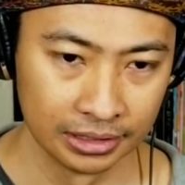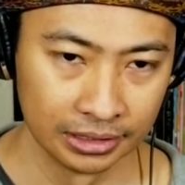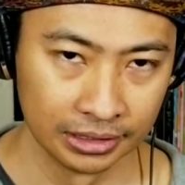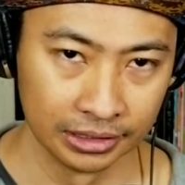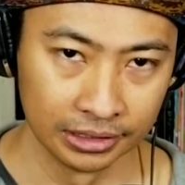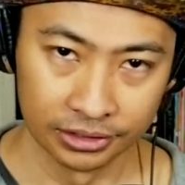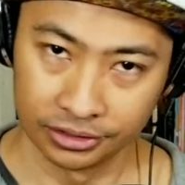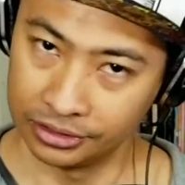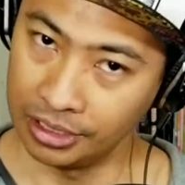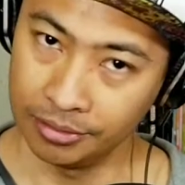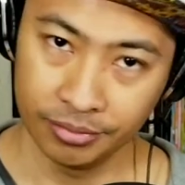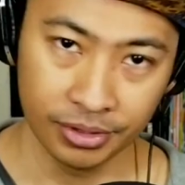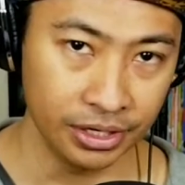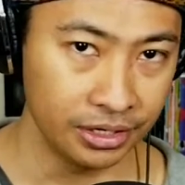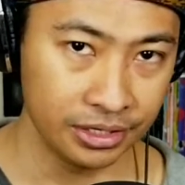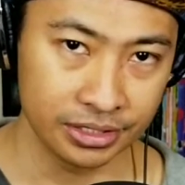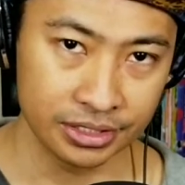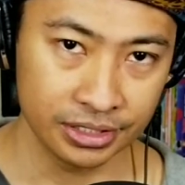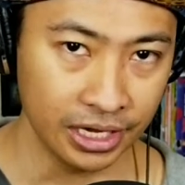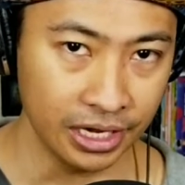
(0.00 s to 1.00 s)
So so I'm here to
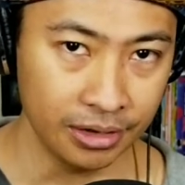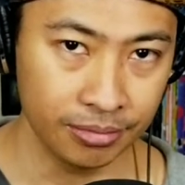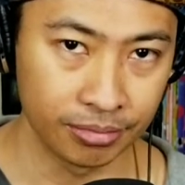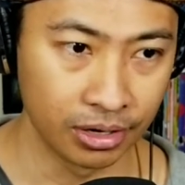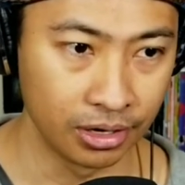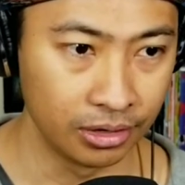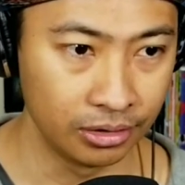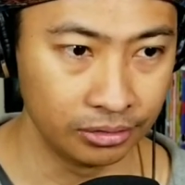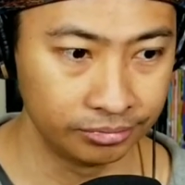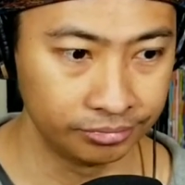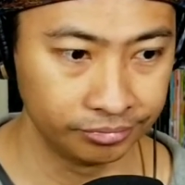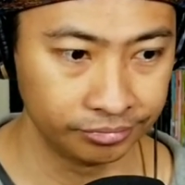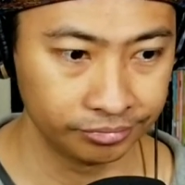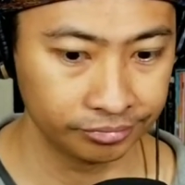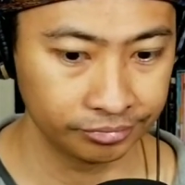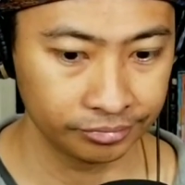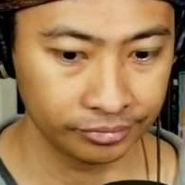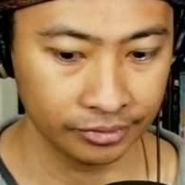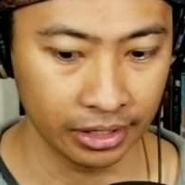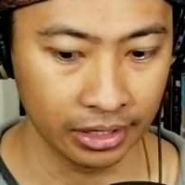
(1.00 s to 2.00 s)
stay, bro.
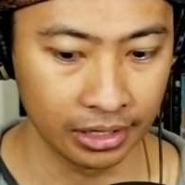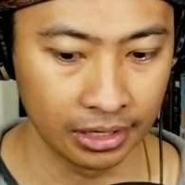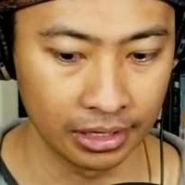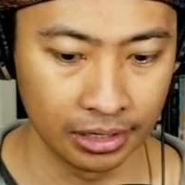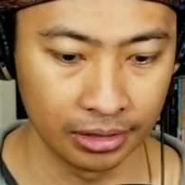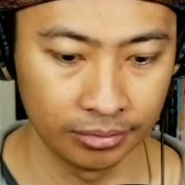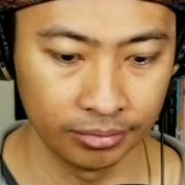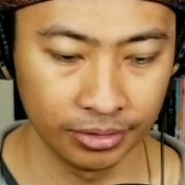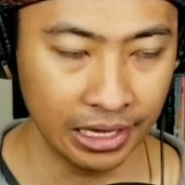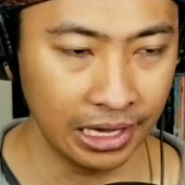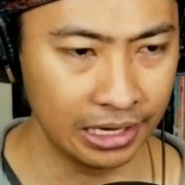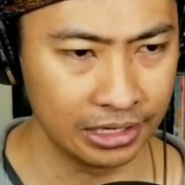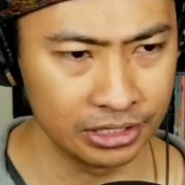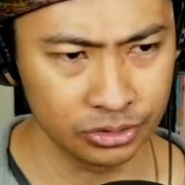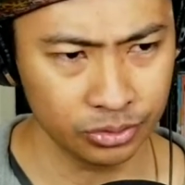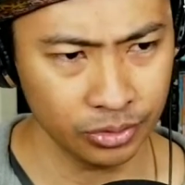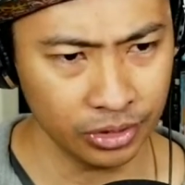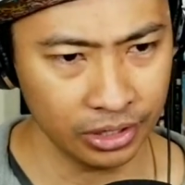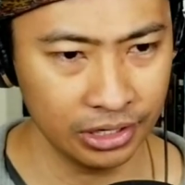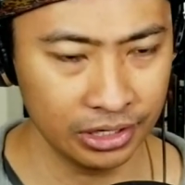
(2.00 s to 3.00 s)
Uh, but yeah, I just
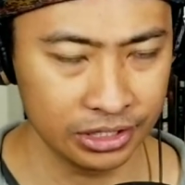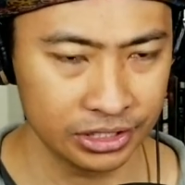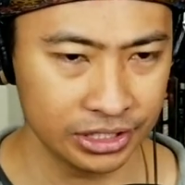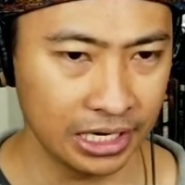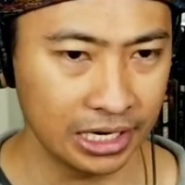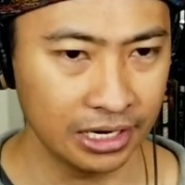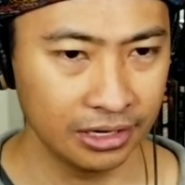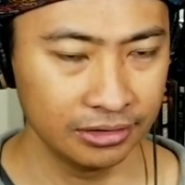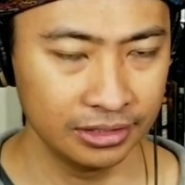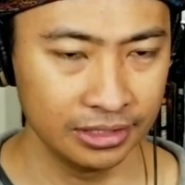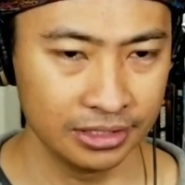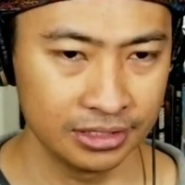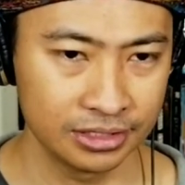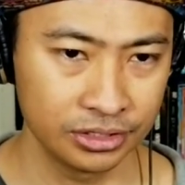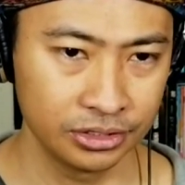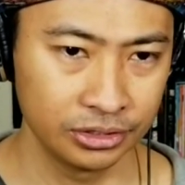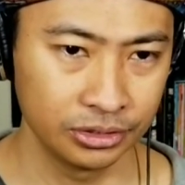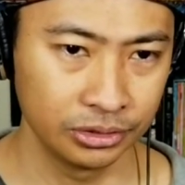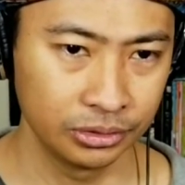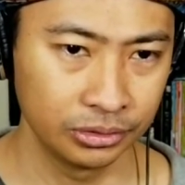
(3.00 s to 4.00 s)
wanted to shout out these
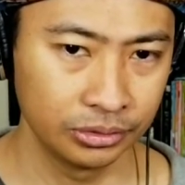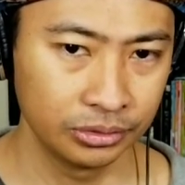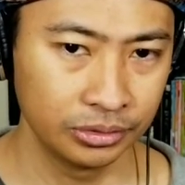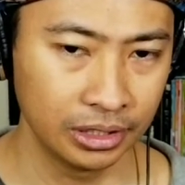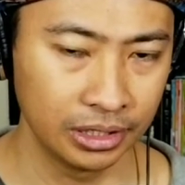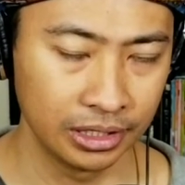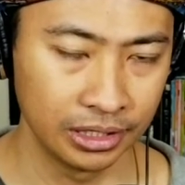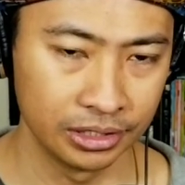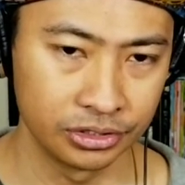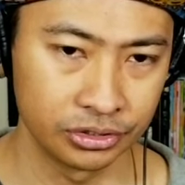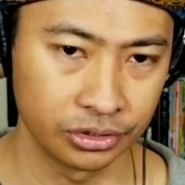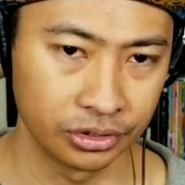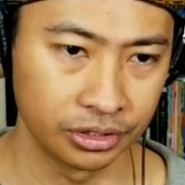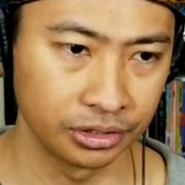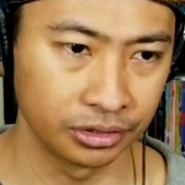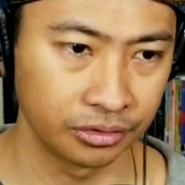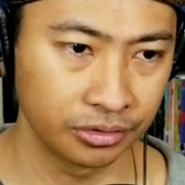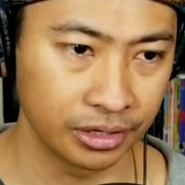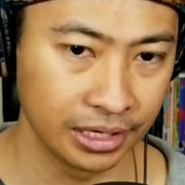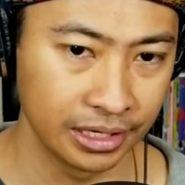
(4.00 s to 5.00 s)
two, uh, Jordan
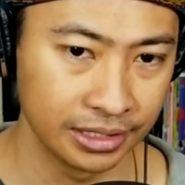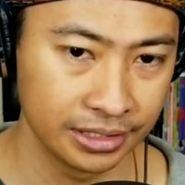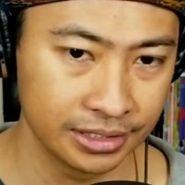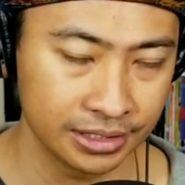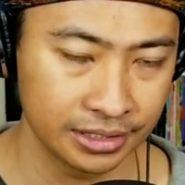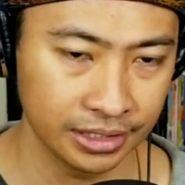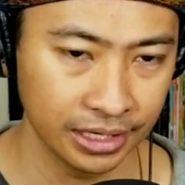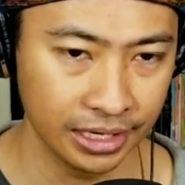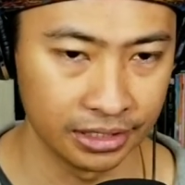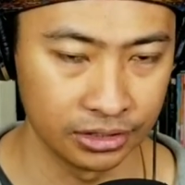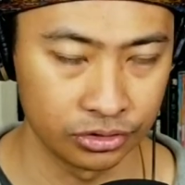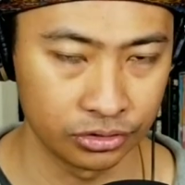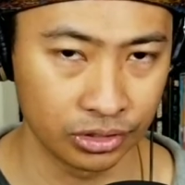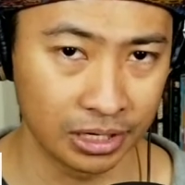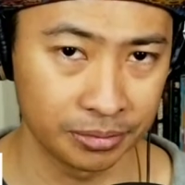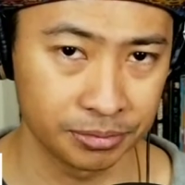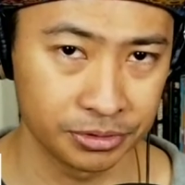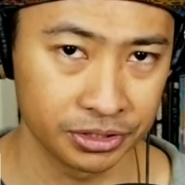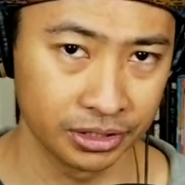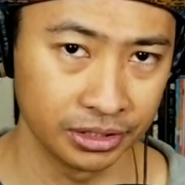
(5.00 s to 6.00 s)
Grice and
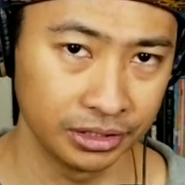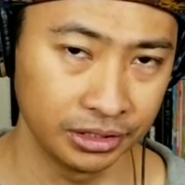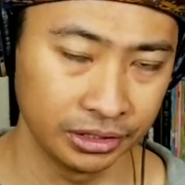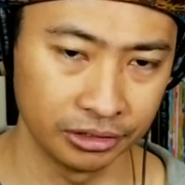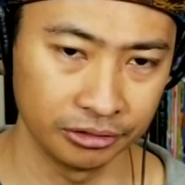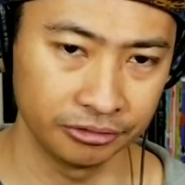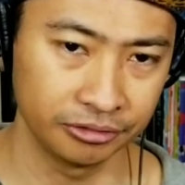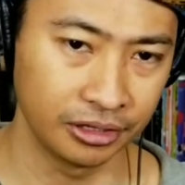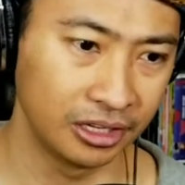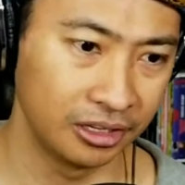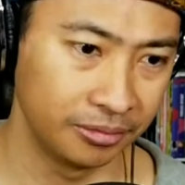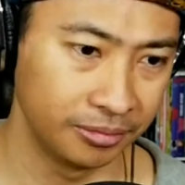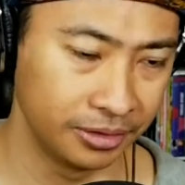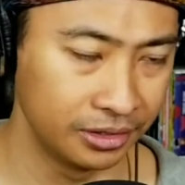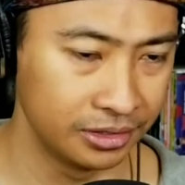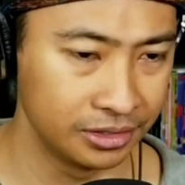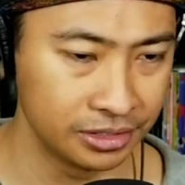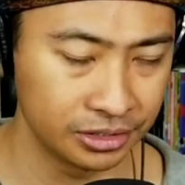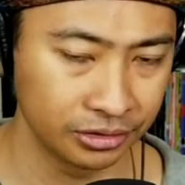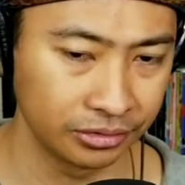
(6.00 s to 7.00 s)
Dropshot. You know, follow them on
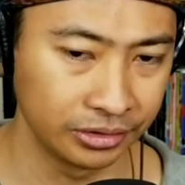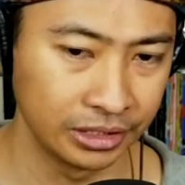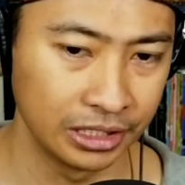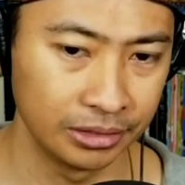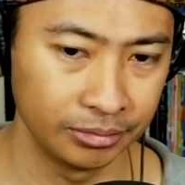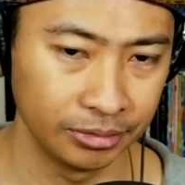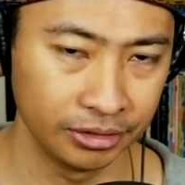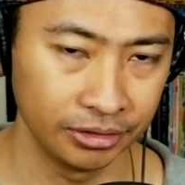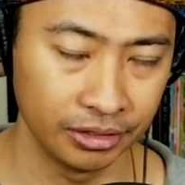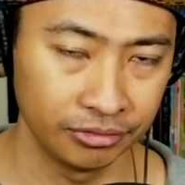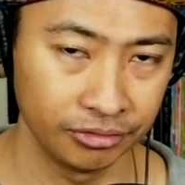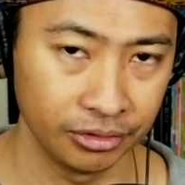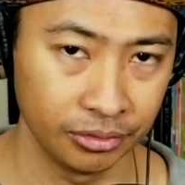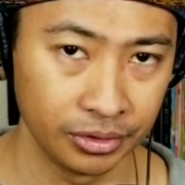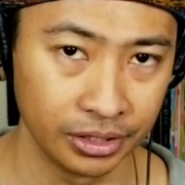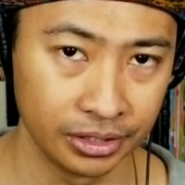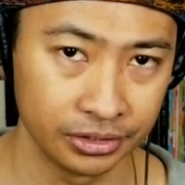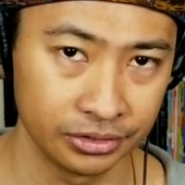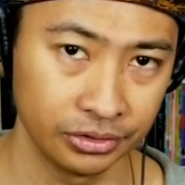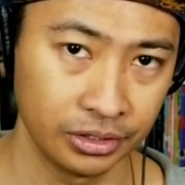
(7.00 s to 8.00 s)
Instagram if you
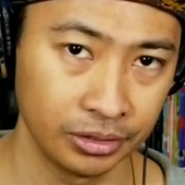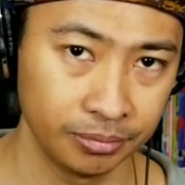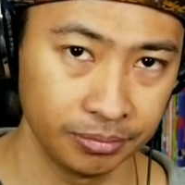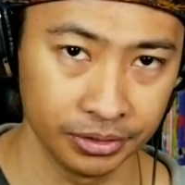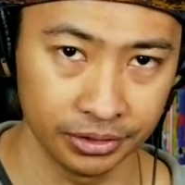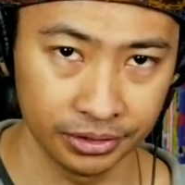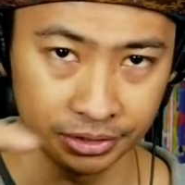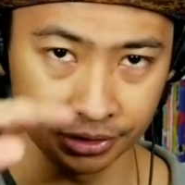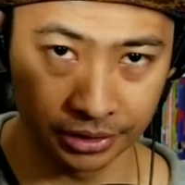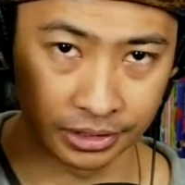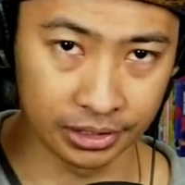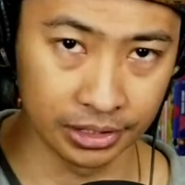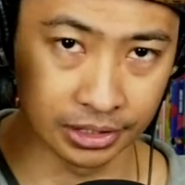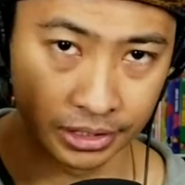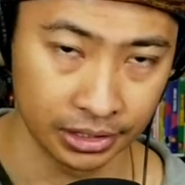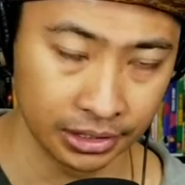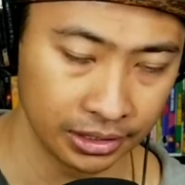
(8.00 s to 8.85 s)
want to. I'll put their uh,